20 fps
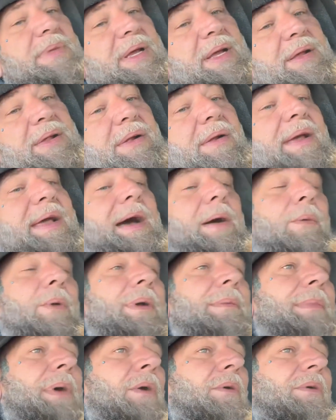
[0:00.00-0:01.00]
It's only got
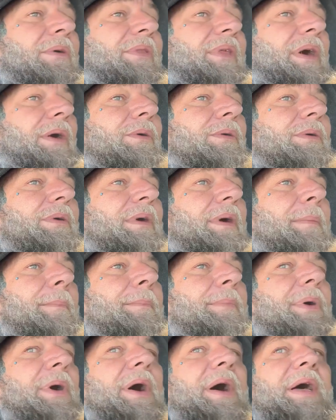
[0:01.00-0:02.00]
one motor, though.
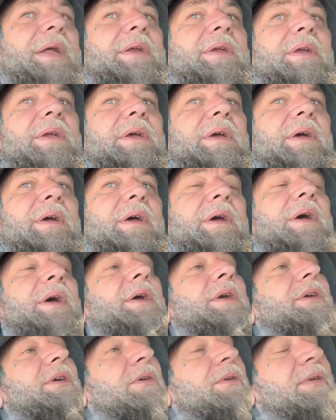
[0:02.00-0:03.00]
But
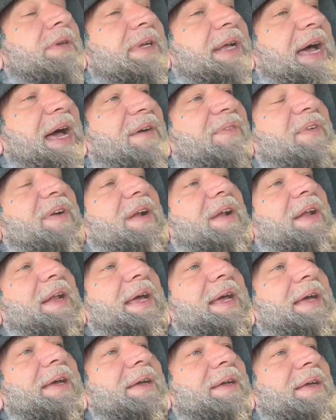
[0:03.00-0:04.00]
you
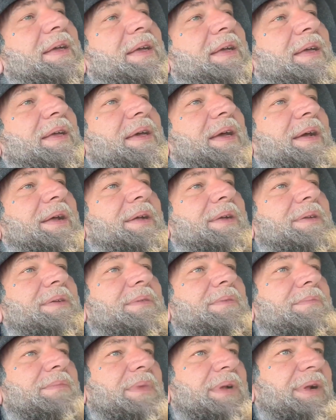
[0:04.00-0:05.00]
definitely
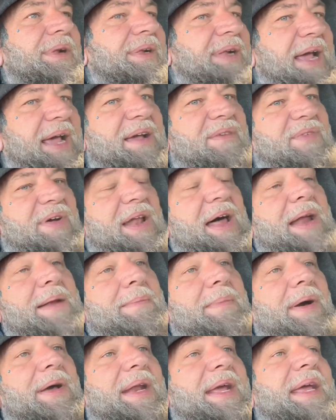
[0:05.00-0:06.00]
can save a lot
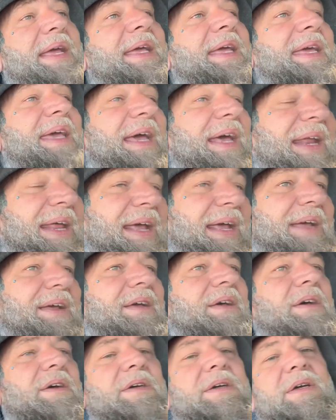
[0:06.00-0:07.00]
of money
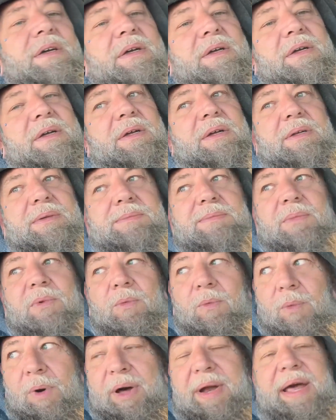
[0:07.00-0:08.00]
getting
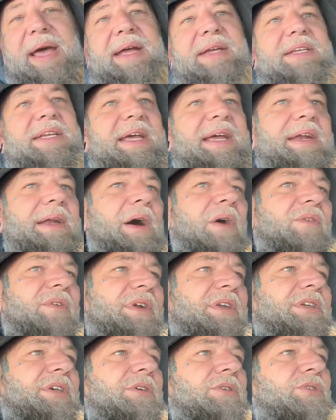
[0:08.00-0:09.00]
118 over
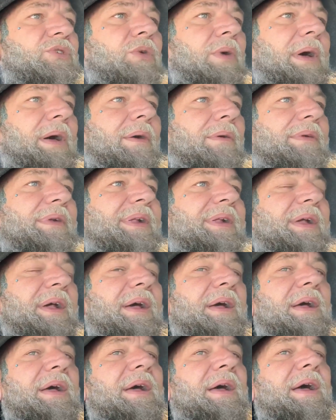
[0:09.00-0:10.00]
to 212s.
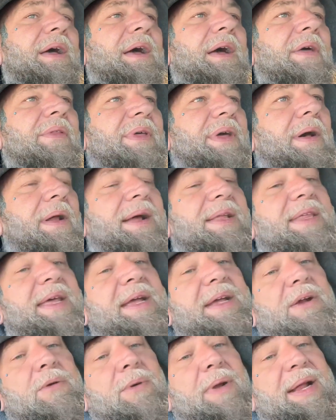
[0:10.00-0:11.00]
And the only
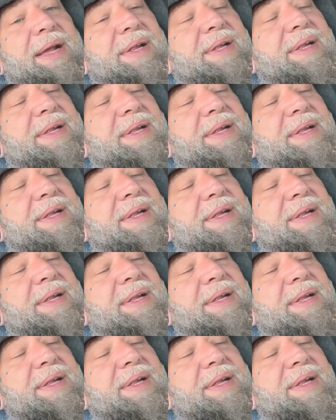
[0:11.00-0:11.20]
thing you're really